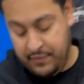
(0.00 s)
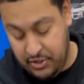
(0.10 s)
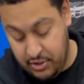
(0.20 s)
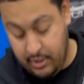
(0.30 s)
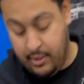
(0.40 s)

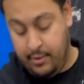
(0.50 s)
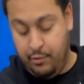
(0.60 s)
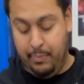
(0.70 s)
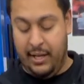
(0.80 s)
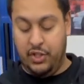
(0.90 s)
This is the
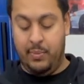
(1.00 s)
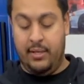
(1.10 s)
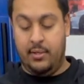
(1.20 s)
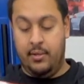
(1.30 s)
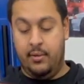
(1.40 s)

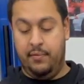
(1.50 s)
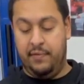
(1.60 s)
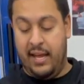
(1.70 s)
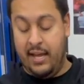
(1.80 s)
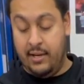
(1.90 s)
replacement
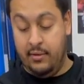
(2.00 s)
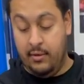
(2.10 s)
fan